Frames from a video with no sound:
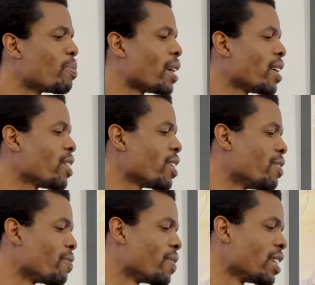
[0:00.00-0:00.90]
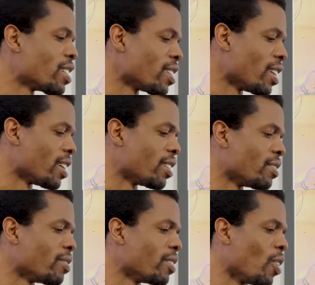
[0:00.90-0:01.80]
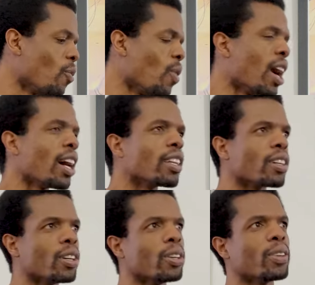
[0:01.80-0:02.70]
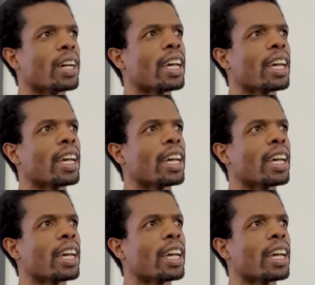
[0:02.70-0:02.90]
a pair in Finish Line a while ago,